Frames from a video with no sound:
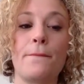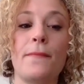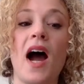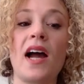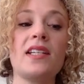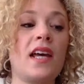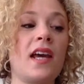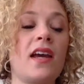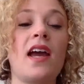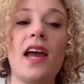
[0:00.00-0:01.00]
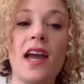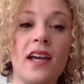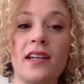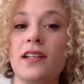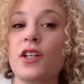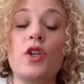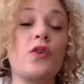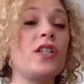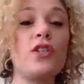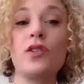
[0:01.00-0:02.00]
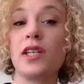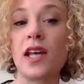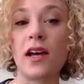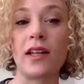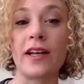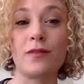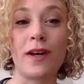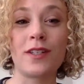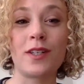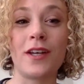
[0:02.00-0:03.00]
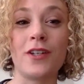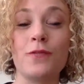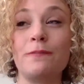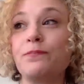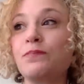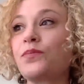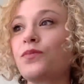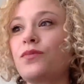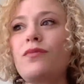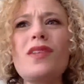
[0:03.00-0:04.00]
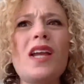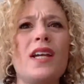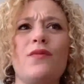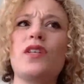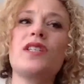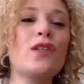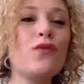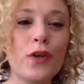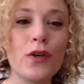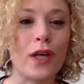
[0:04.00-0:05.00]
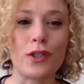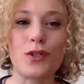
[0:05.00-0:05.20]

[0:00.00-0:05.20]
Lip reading: I say, hey, did you see that last message? If this isn't for you, that's